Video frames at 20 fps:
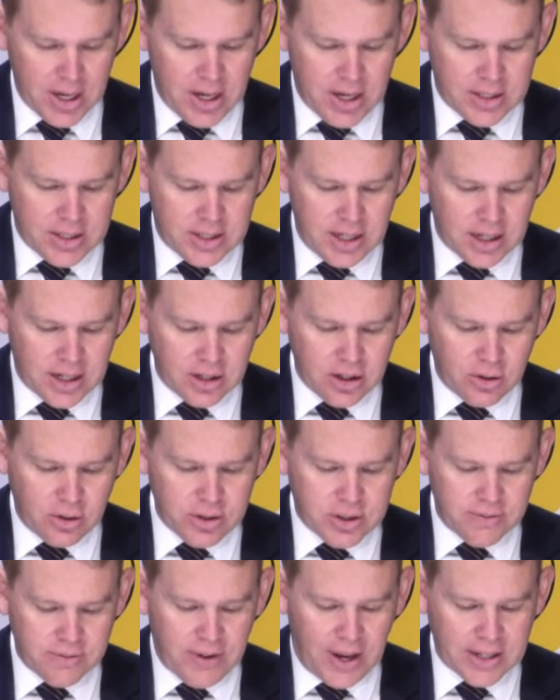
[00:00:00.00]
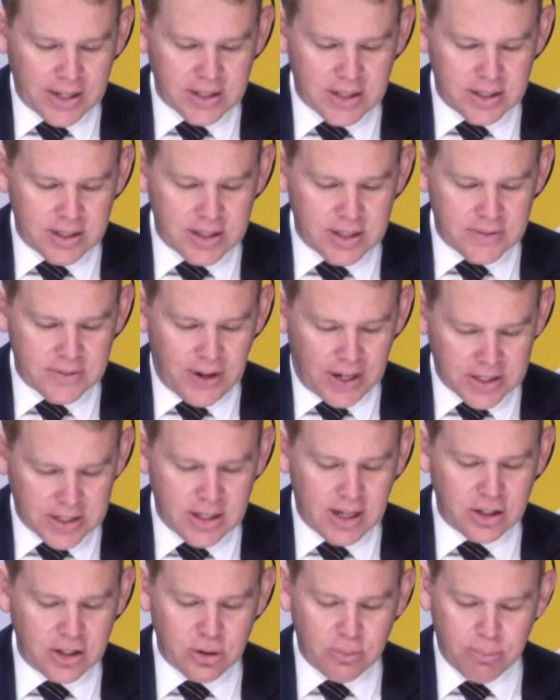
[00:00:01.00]
Second dose
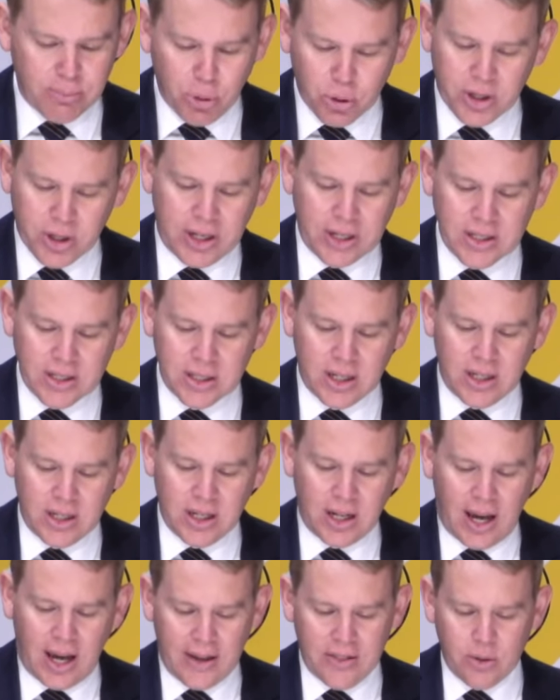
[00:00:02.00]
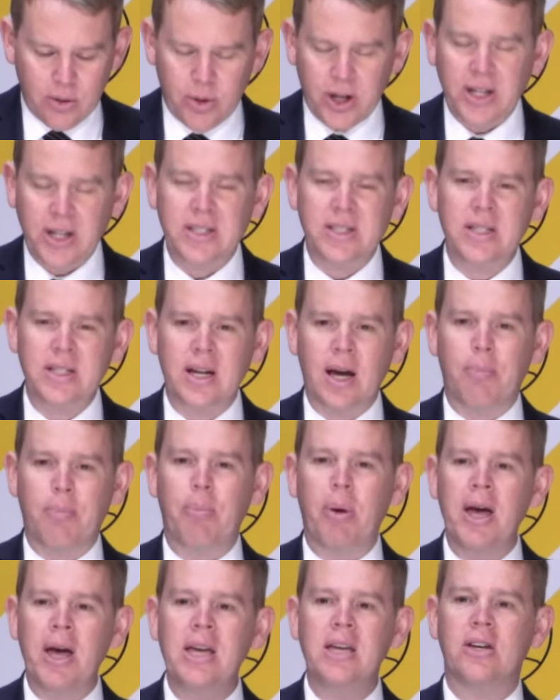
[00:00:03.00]
vaccination bookings indicate that we're going to see a
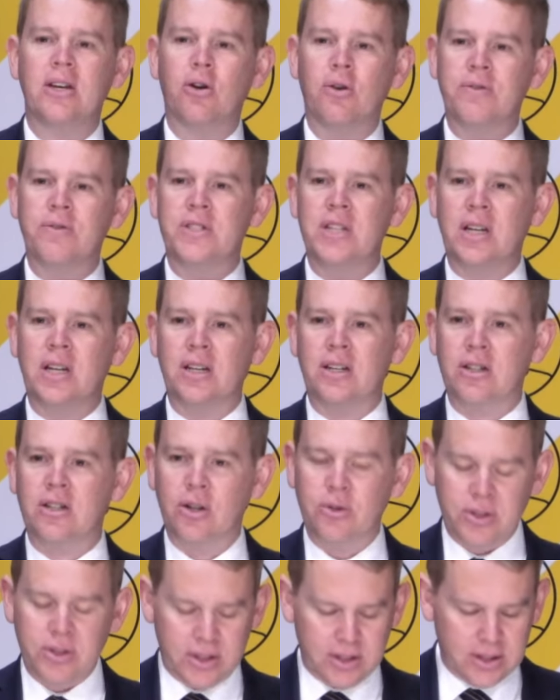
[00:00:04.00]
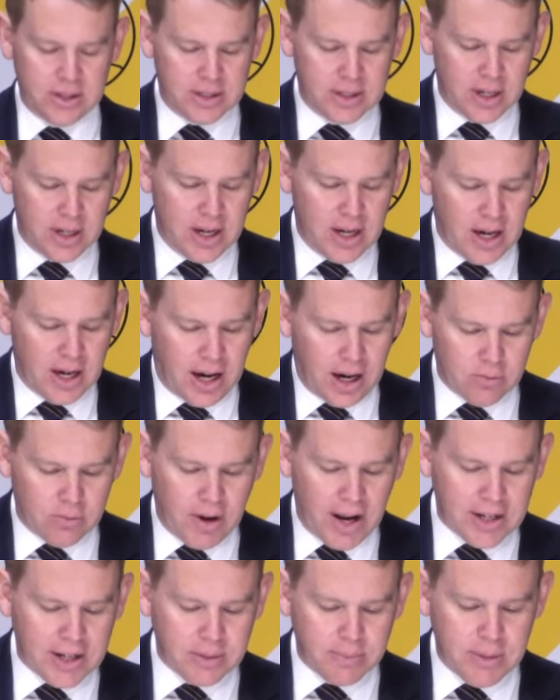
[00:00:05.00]
peak of second doses
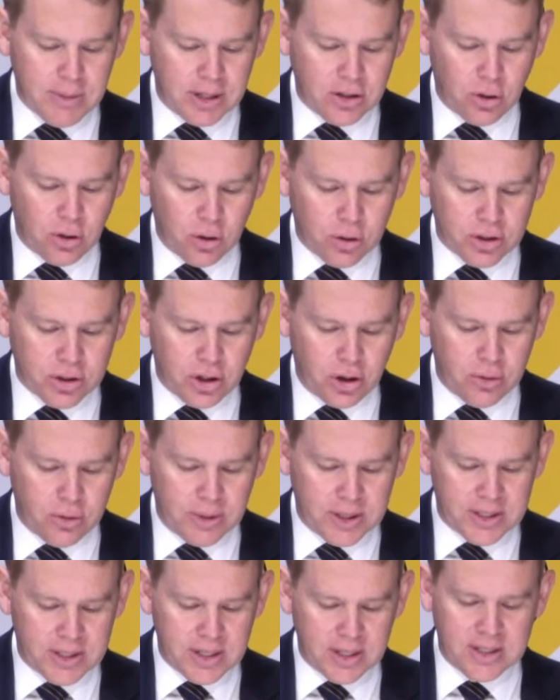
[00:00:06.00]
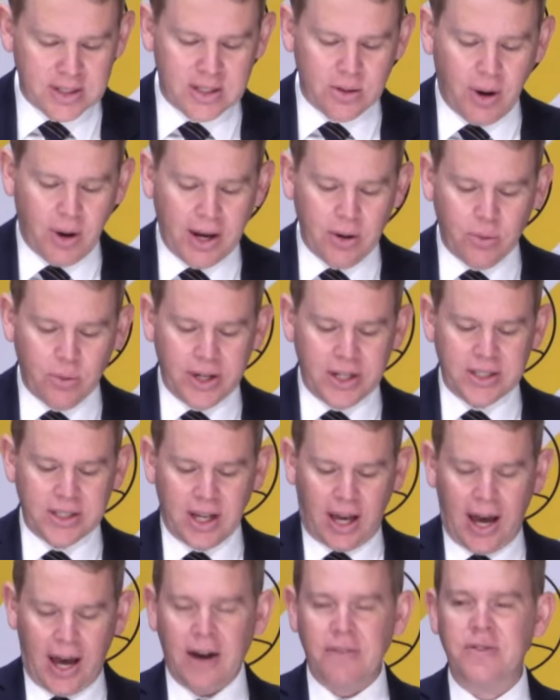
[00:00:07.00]
around mid-October, 6 to 8 weeks
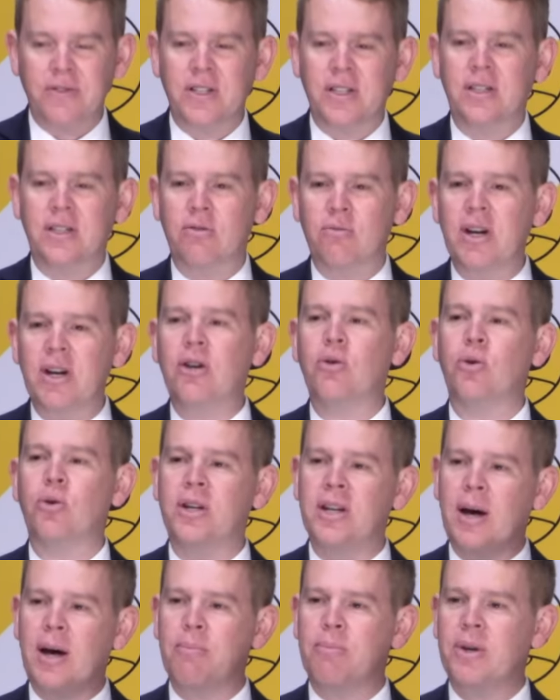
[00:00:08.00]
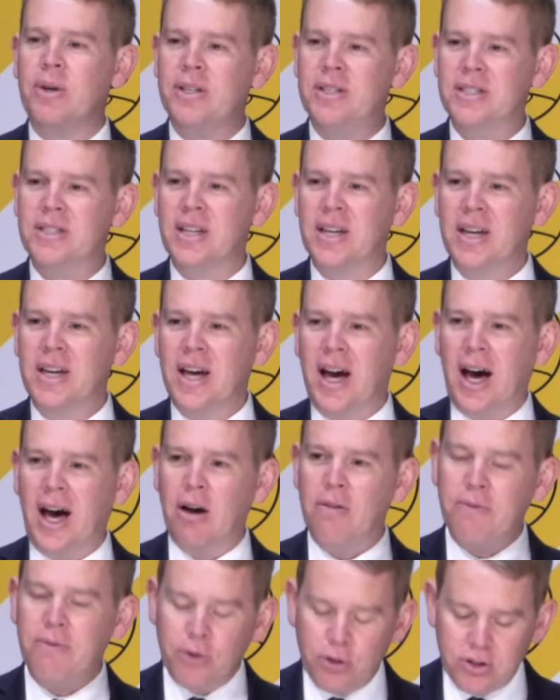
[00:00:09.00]
after the record numbers of
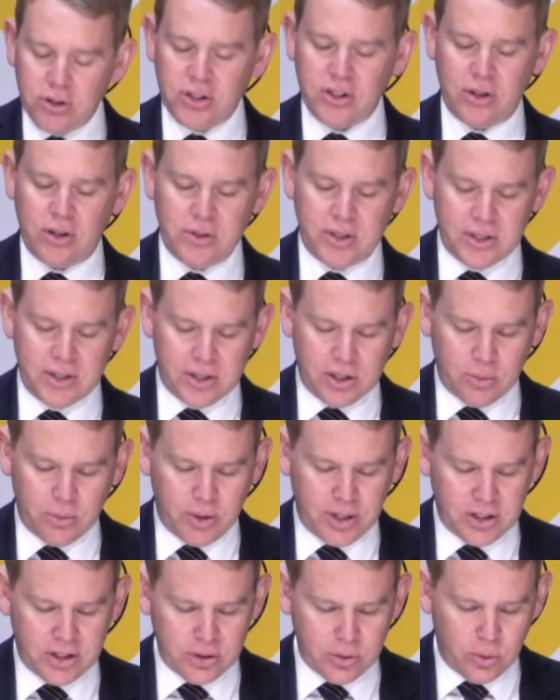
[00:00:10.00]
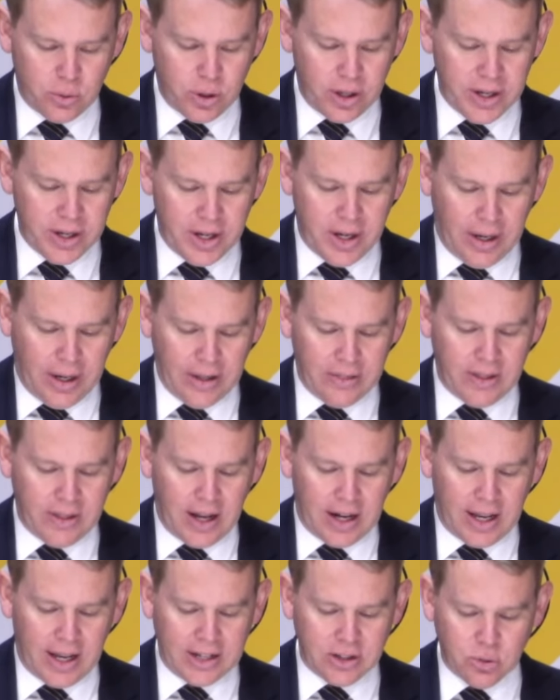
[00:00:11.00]
first doses that we saw in that
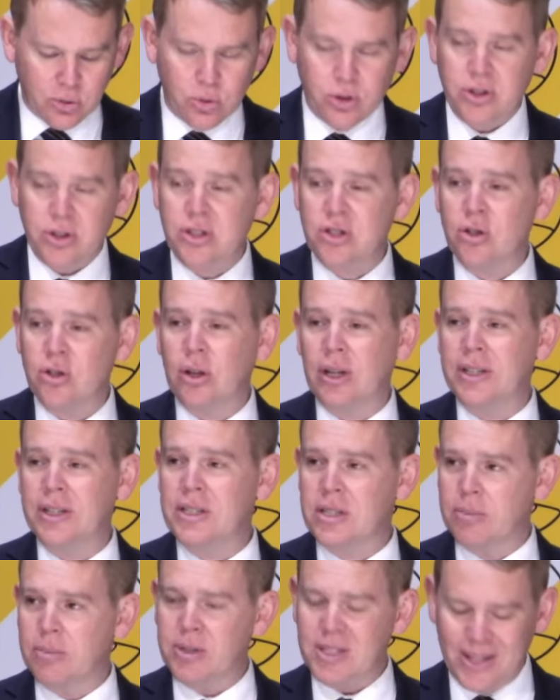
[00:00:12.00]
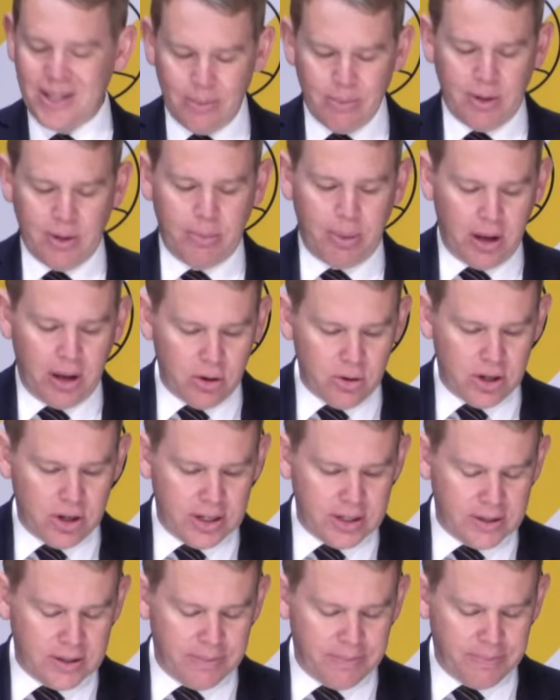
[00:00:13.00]
late August, early September period.